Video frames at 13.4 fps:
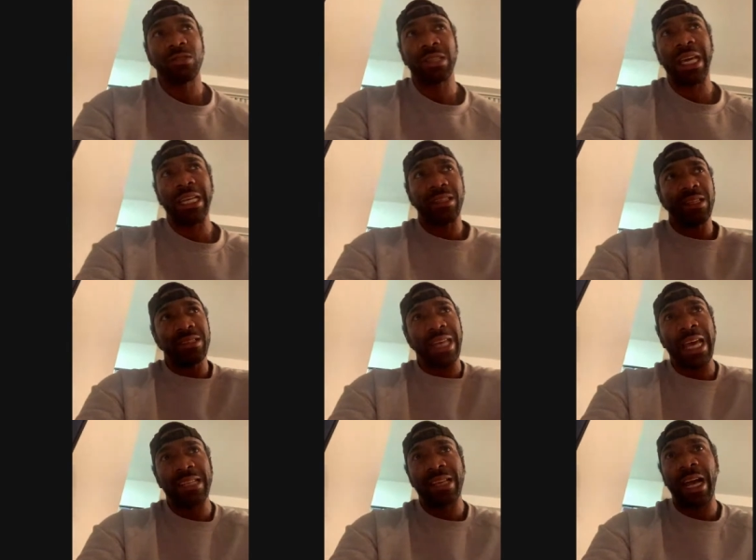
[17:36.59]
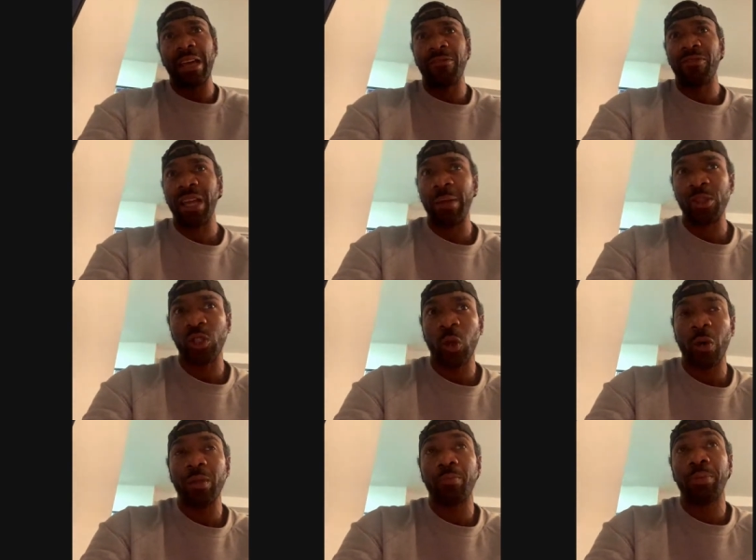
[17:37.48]
take these
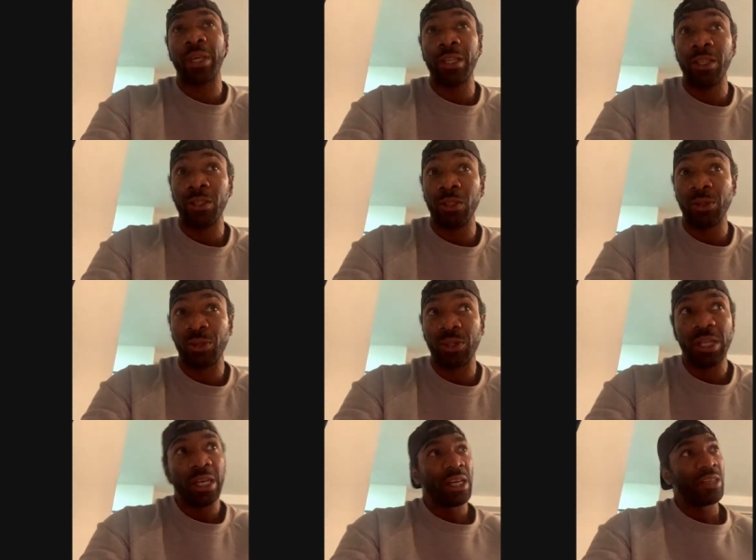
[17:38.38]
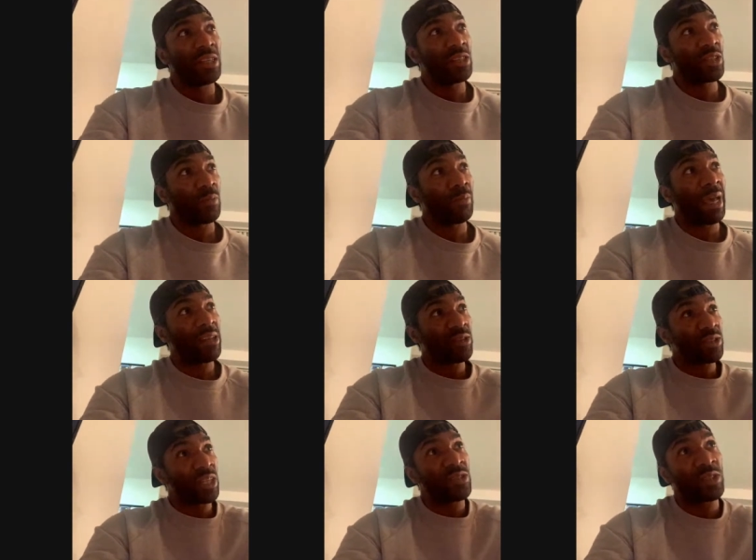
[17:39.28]
anti-inflammatory pills. These are
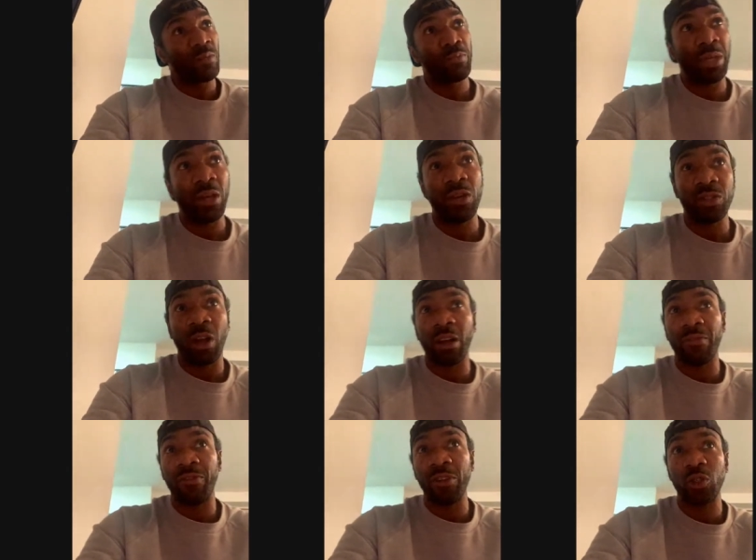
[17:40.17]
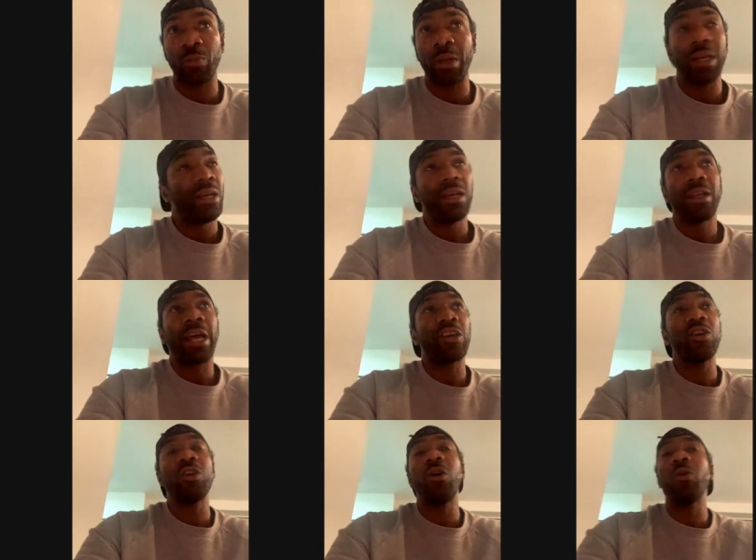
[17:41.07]
medicines and pills, artificial.
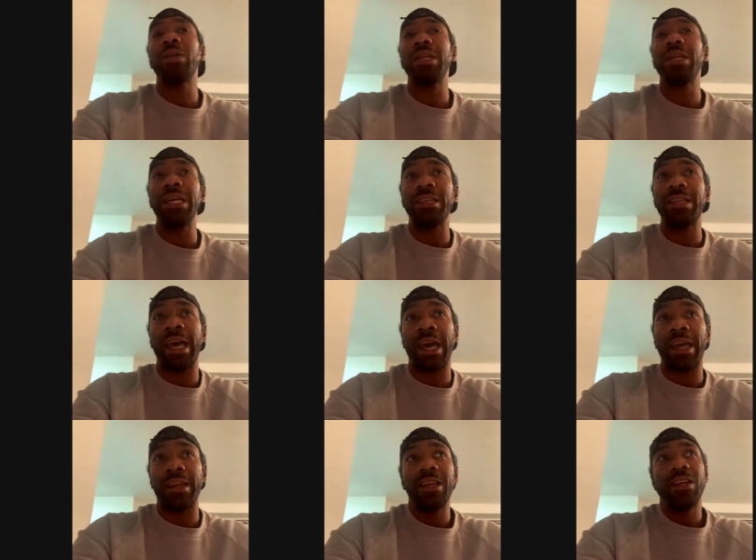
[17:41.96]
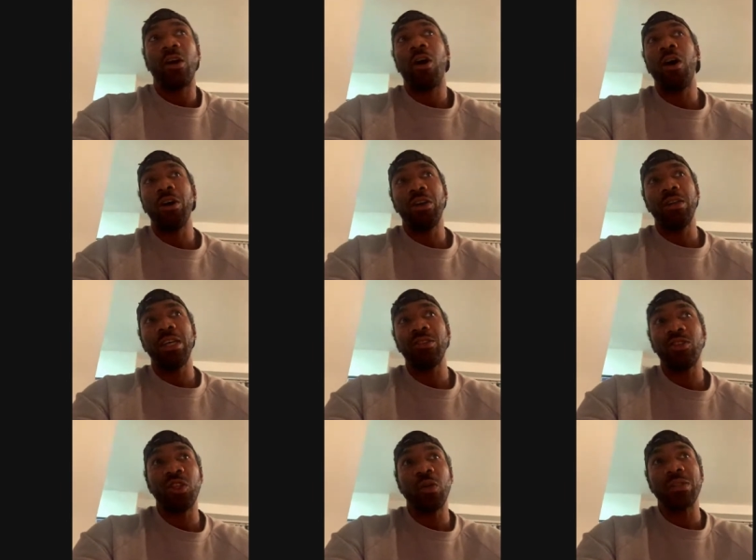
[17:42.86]
Like, you don't need that. All you
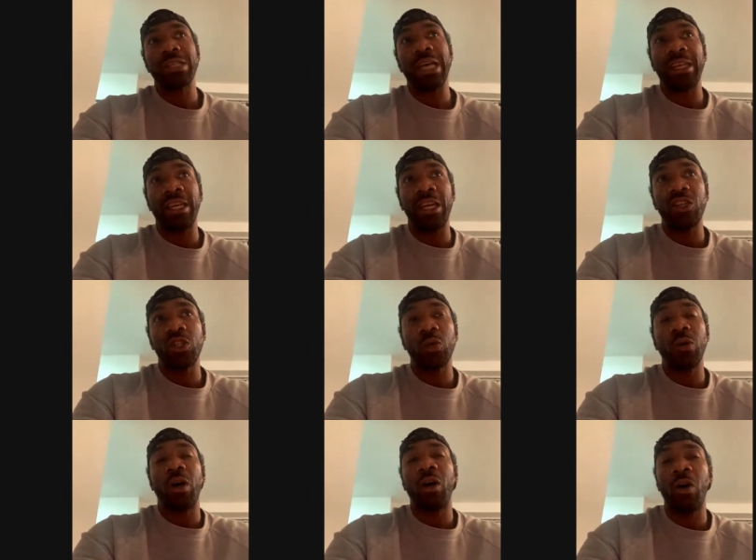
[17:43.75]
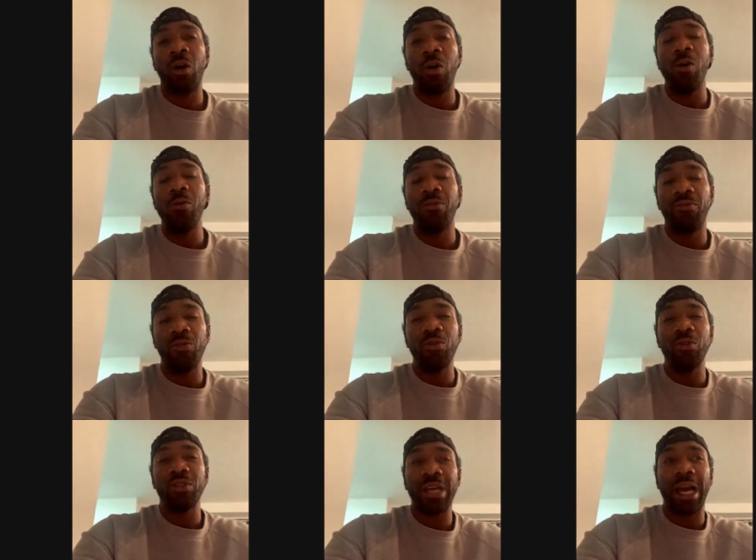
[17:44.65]
need to do is adhere to a whole
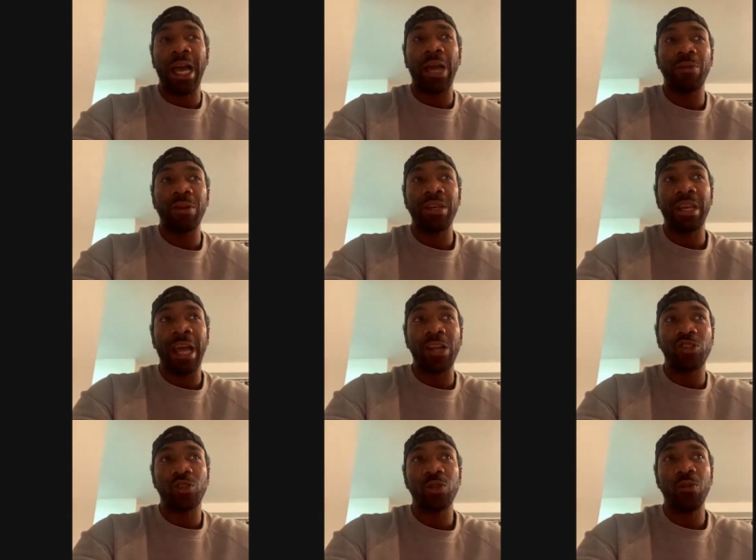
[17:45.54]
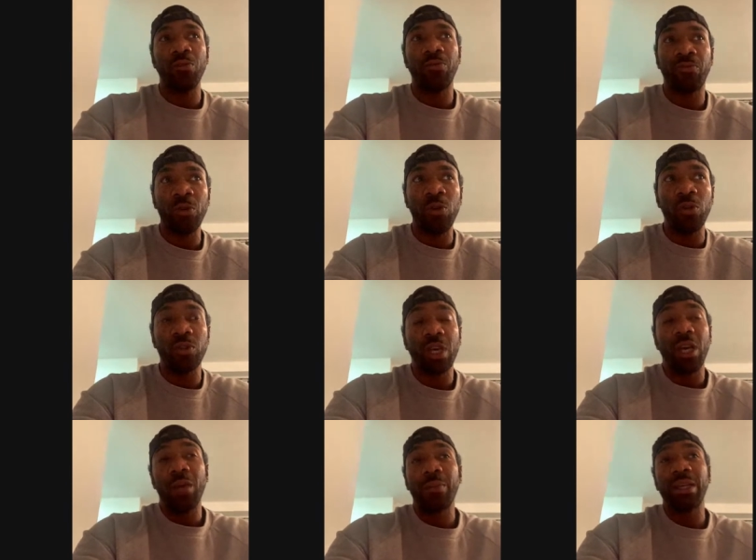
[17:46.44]
food diet with natural foods,
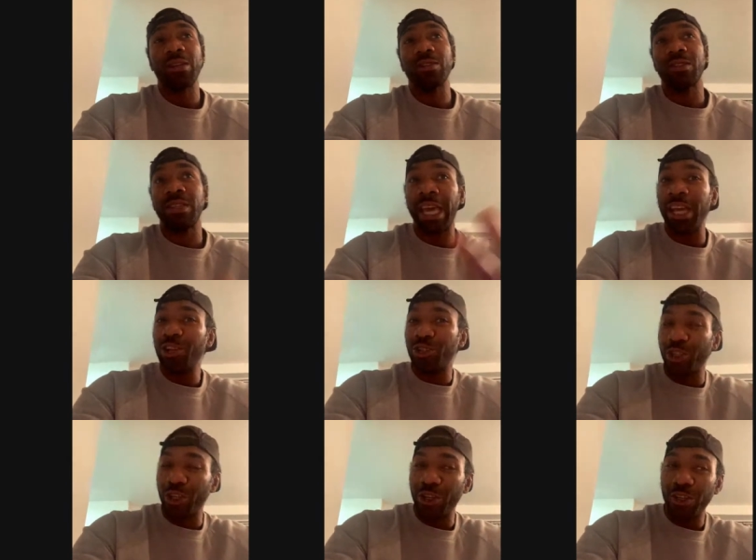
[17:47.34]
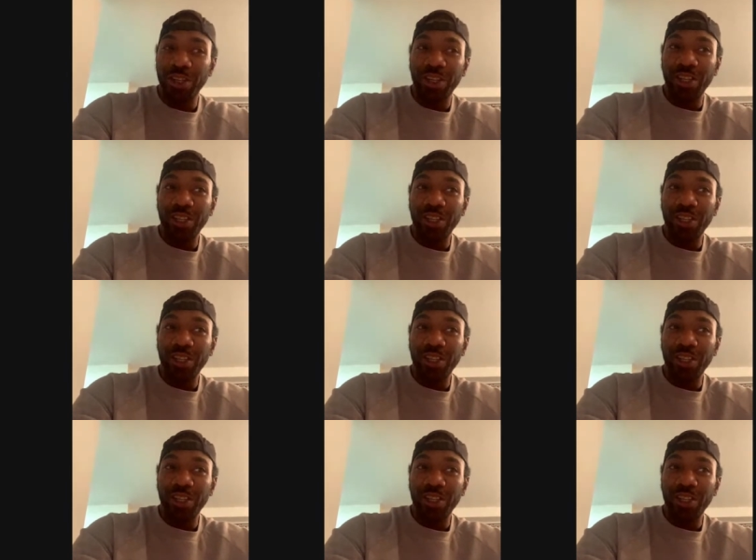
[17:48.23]
because nature